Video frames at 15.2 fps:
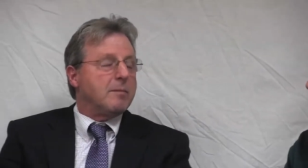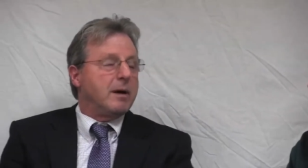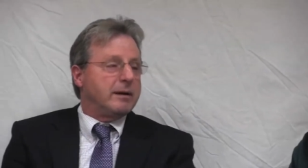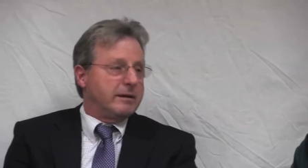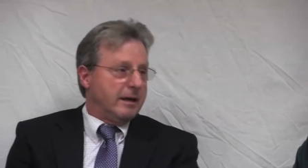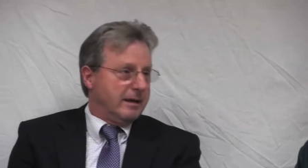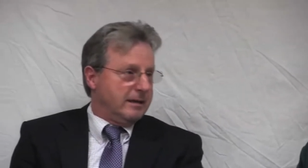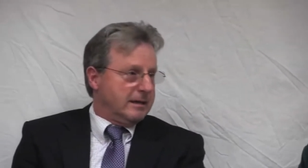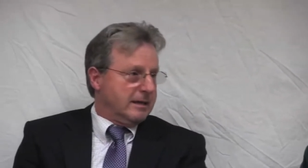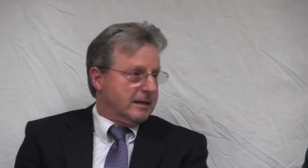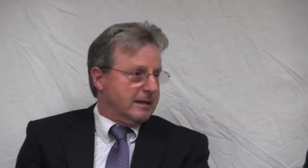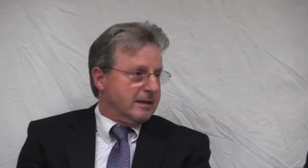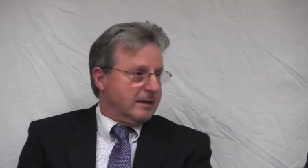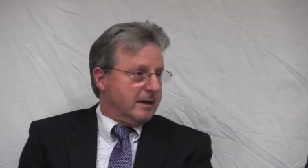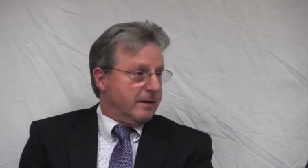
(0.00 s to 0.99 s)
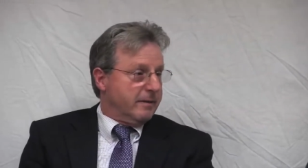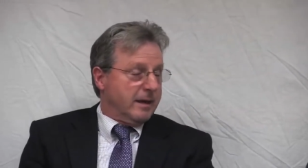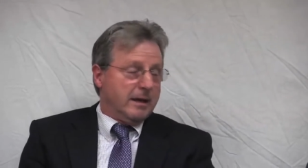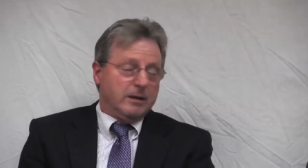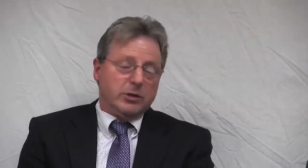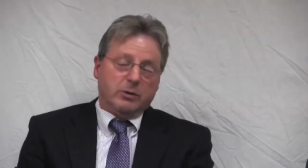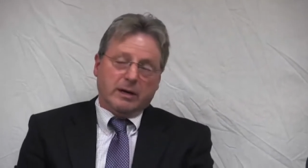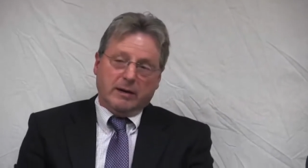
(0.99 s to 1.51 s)
Monday. And
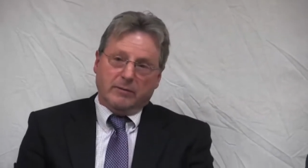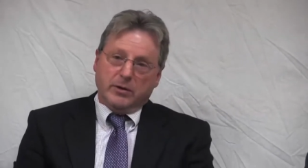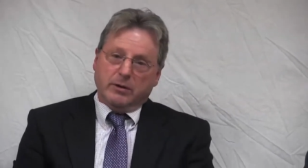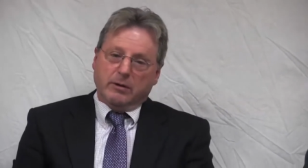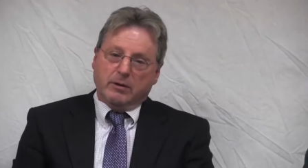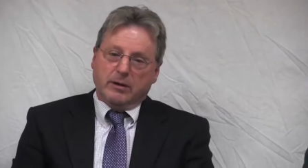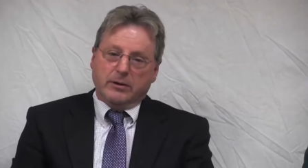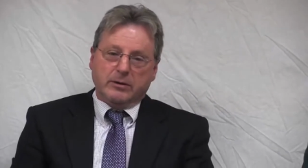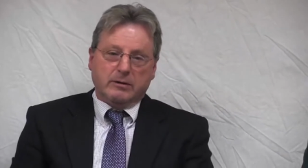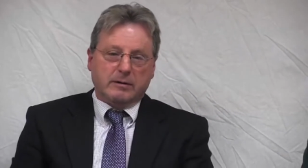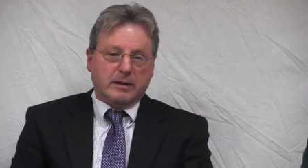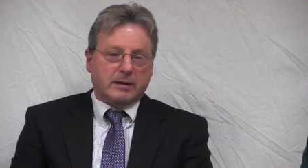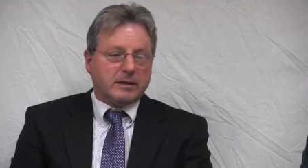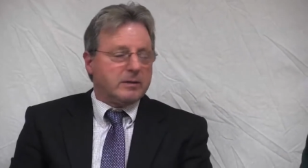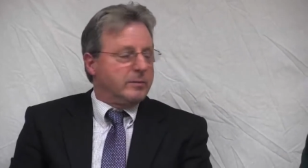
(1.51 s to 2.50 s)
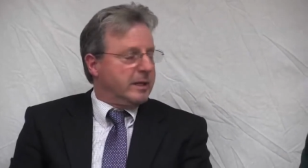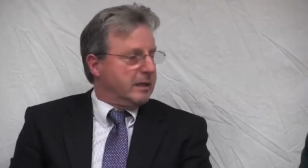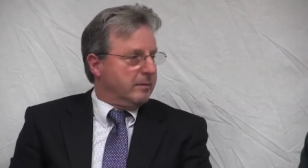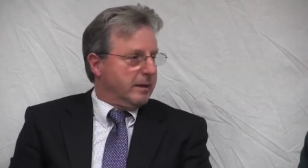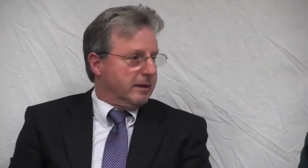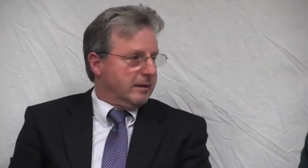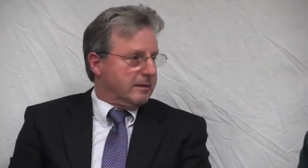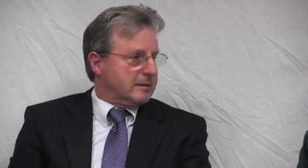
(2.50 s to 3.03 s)
then you have your other committee
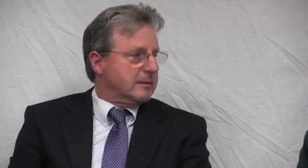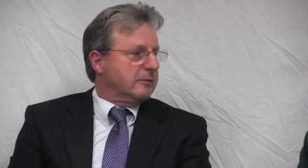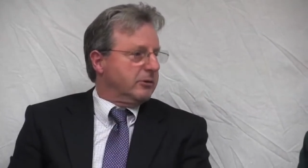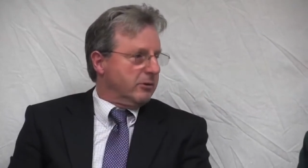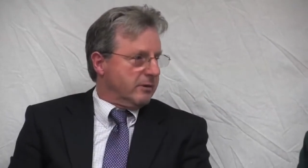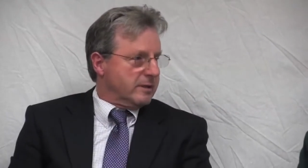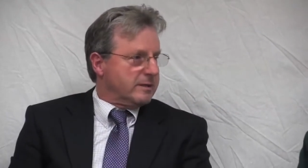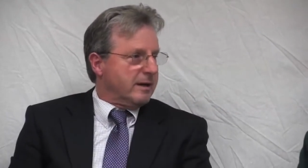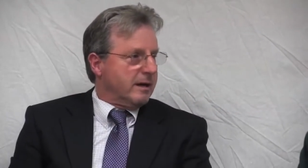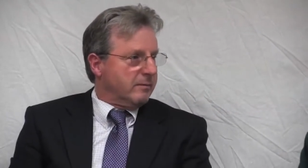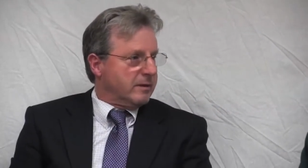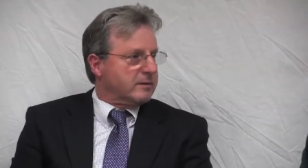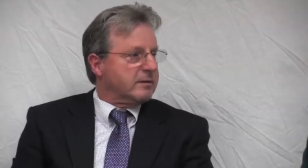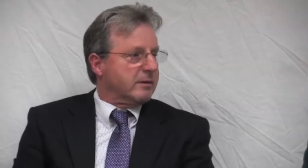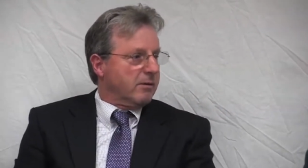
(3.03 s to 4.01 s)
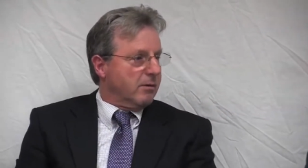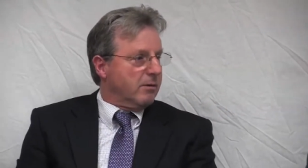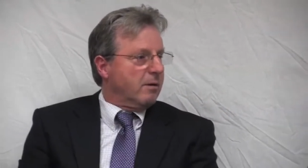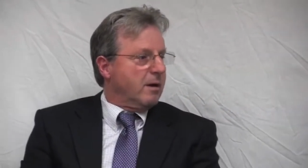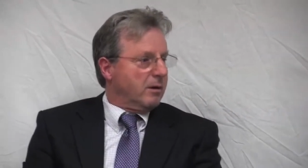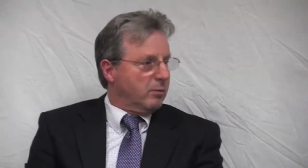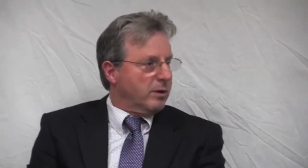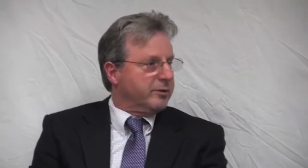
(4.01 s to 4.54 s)
meetings and your assignments to go
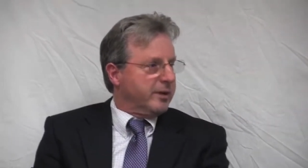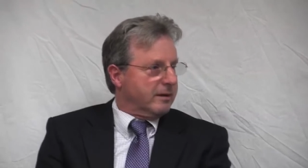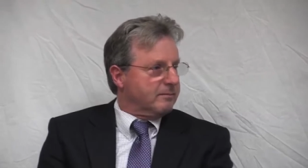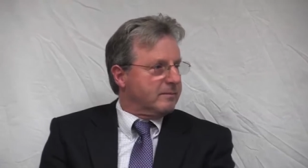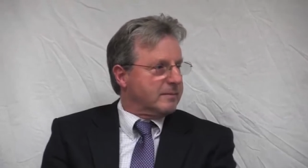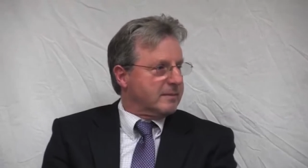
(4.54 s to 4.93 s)
along with it.